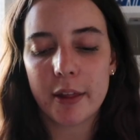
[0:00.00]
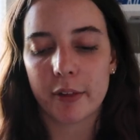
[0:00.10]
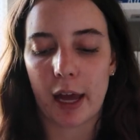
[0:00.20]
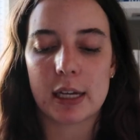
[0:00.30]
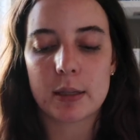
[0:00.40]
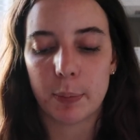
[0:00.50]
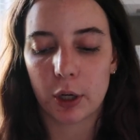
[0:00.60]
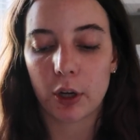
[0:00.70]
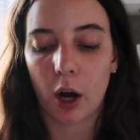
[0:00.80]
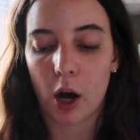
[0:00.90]
the last
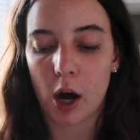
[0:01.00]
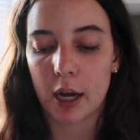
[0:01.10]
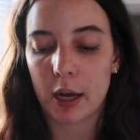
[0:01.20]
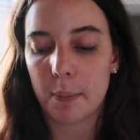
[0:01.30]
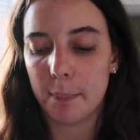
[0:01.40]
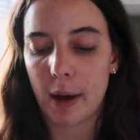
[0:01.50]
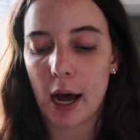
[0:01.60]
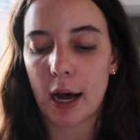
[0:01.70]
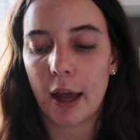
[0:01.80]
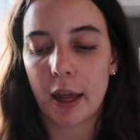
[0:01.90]
book on
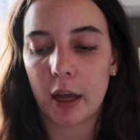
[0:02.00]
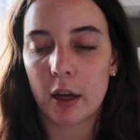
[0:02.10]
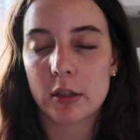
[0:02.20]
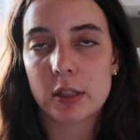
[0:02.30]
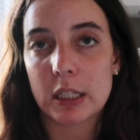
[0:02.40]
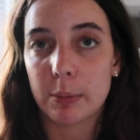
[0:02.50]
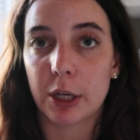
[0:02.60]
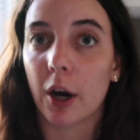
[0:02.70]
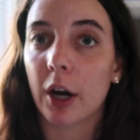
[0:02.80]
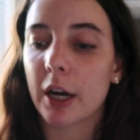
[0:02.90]
my
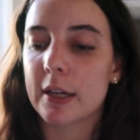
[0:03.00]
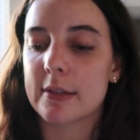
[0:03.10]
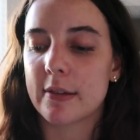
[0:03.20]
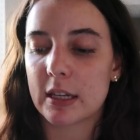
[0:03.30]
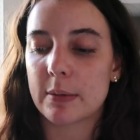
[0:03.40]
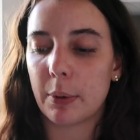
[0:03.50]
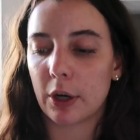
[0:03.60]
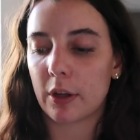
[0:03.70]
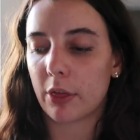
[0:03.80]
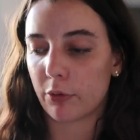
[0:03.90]
TBR is this
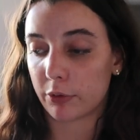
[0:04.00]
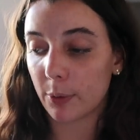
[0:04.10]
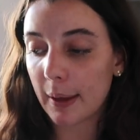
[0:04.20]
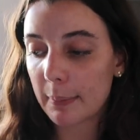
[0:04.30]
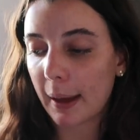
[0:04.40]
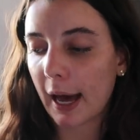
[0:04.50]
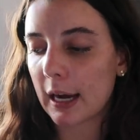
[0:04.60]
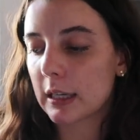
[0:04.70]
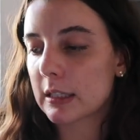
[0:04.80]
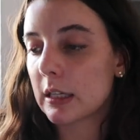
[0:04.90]
book, The Roommate
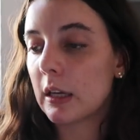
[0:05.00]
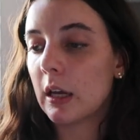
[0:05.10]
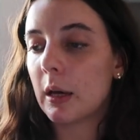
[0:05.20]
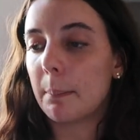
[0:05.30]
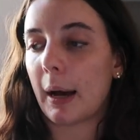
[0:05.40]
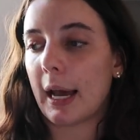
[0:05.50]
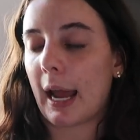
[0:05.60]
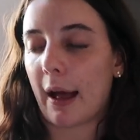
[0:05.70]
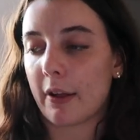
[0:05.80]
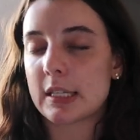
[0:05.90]
Pact
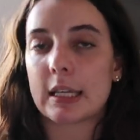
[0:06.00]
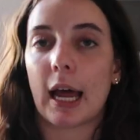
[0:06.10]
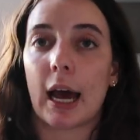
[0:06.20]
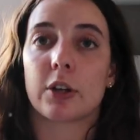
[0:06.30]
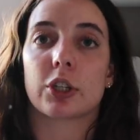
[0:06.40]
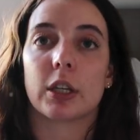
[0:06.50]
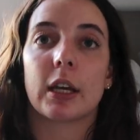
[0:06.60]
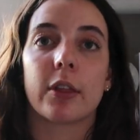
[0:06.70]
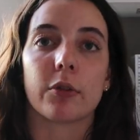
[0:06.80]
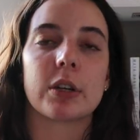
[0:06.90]
by Allison
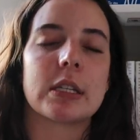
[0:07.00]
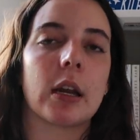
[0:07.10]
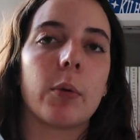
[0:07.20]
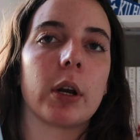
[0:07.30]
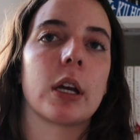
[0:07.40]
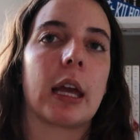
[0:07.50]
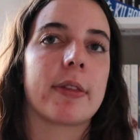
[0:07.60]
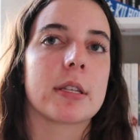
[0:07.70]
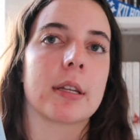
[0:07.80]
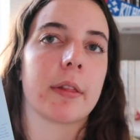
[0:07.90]
Ashley. The reason I want to
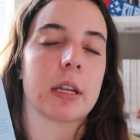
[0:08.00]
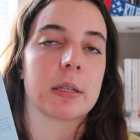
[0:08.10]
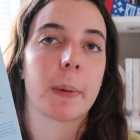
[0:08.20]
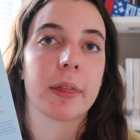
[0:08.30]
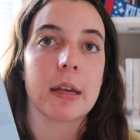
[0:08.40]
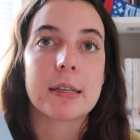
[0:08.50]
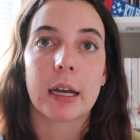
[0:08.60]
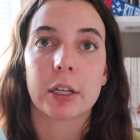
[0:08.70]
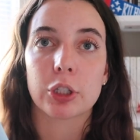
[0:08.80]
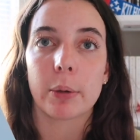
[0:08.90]
get this done this month is
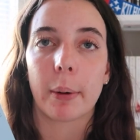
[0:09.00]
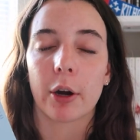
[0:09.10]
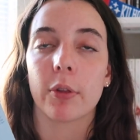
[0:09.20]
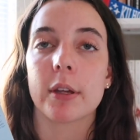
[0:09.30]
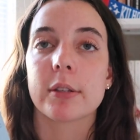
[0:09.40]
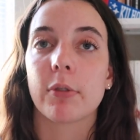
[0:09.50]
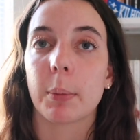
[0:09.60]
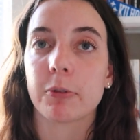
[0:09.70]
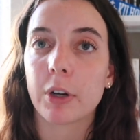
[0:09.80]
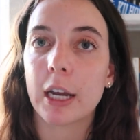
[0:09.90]
I actually borrowed this
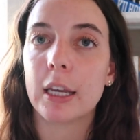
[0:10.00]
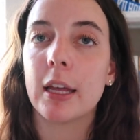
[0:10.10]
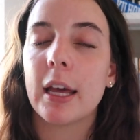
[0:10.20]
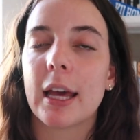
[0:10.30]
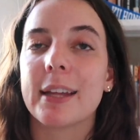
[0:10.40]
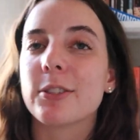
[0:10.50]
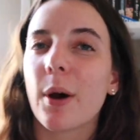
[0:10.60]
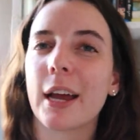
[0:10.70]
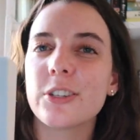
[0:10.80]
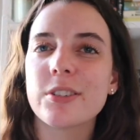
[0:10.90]
from a friend, and so
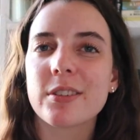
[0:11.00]
I